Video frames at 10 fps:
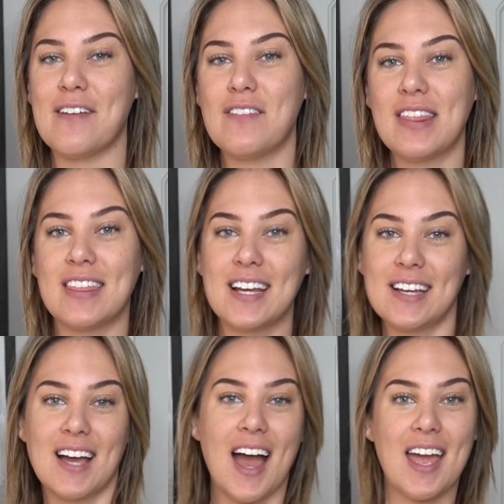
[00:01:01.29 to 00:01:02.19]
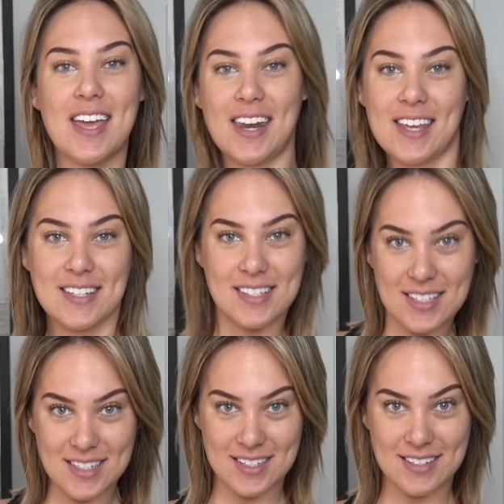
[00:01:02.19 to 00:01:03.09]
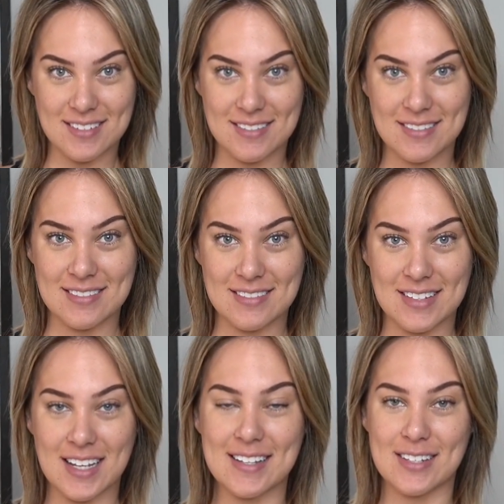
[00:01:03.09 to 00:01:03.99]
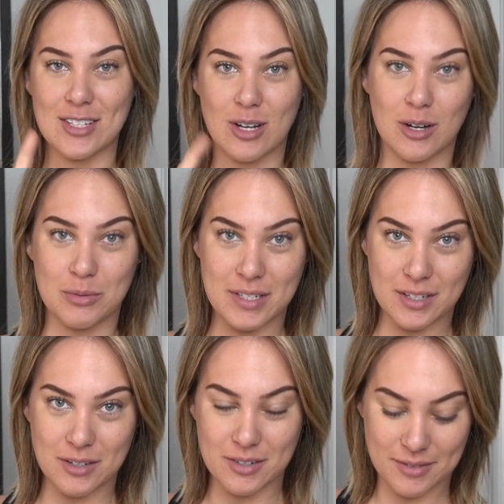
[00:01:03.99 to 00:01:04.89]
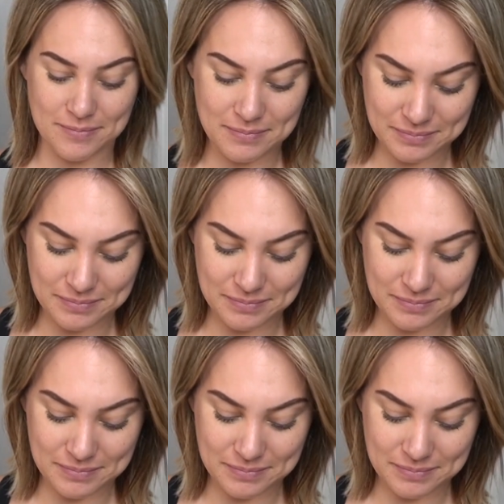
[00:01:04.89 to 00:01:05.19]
everything I got in it. Starting with stickers.